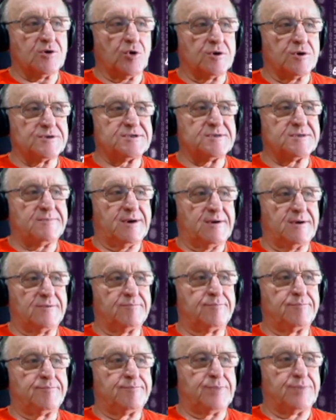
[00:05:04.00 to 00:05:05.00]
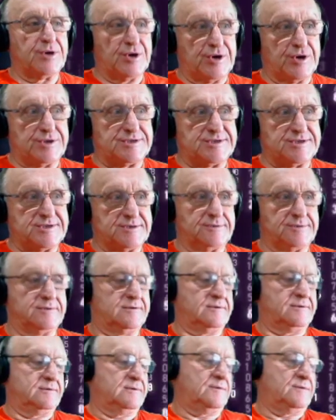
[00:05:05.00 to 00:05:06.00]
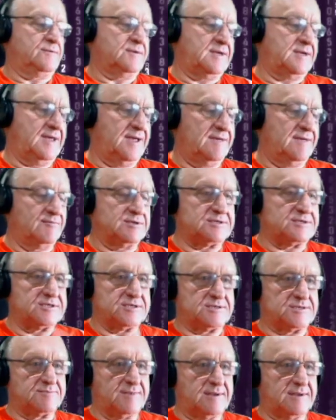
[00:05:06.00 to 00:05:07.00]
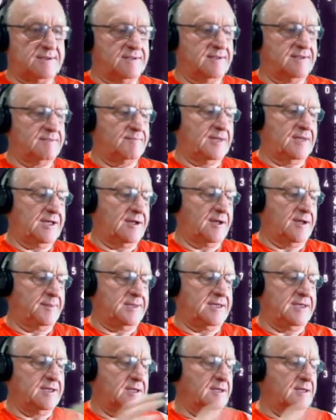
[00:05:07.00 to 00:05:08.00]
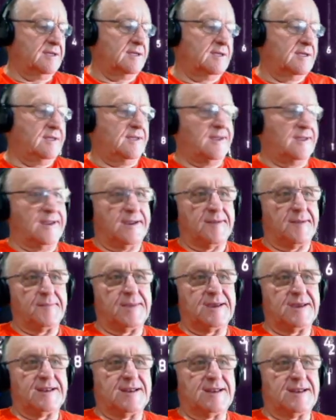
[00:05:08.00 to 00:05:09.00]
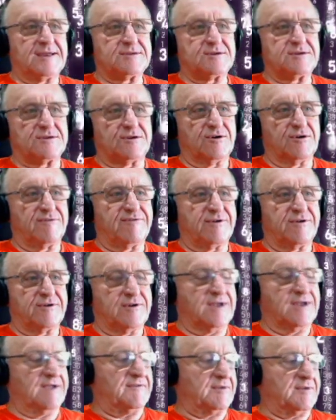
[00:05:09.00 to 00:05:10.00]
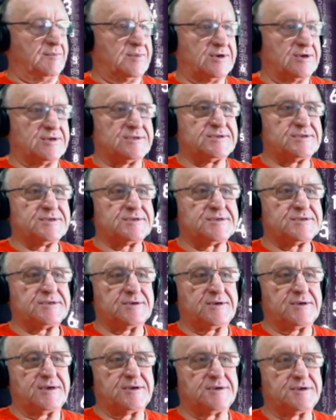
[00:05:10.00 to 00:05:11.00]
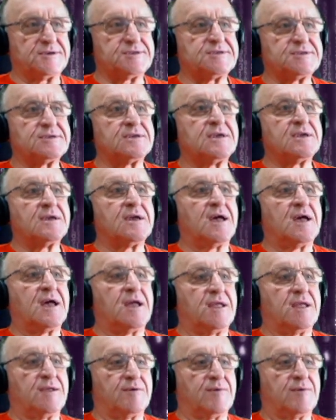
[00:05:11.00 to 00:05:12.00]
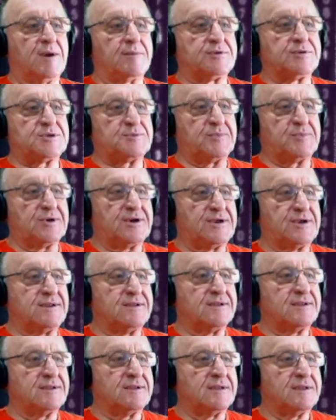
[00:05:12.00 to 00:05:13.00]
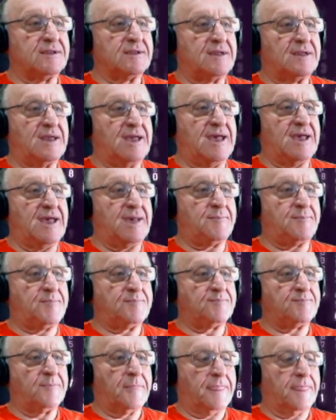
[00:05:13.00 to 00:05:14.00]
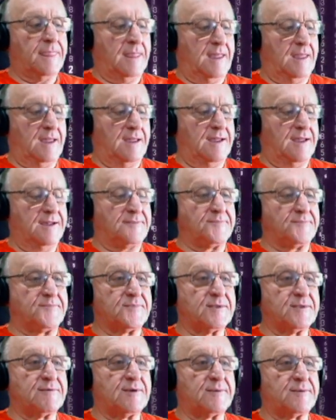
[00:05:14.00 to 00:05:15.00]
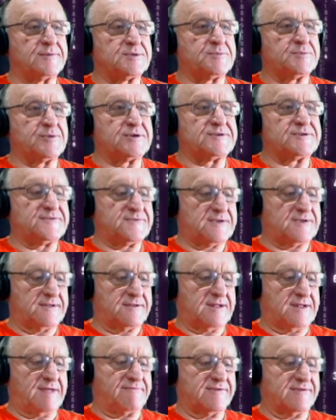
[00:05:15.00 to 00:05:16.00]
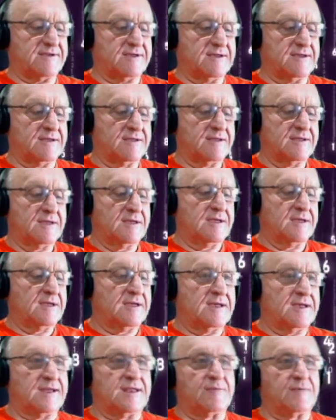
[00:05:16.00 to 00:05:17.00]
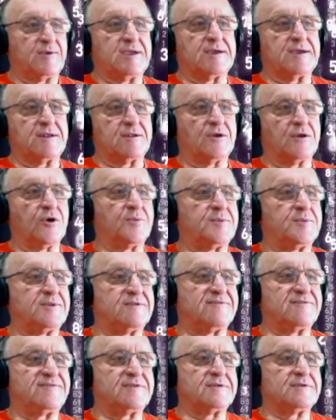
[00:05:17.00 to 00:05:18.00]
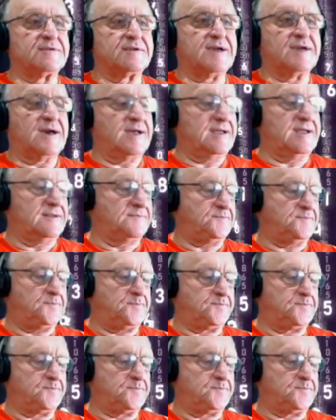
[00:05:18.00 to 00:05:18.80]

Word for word: a course about birds, okay, which is my, my hobby, um, and I like to go photographing birds. So here's uh, the Roberts Bird app. Um, Roberts Birds of Southern Africa, and then we can open the field guide.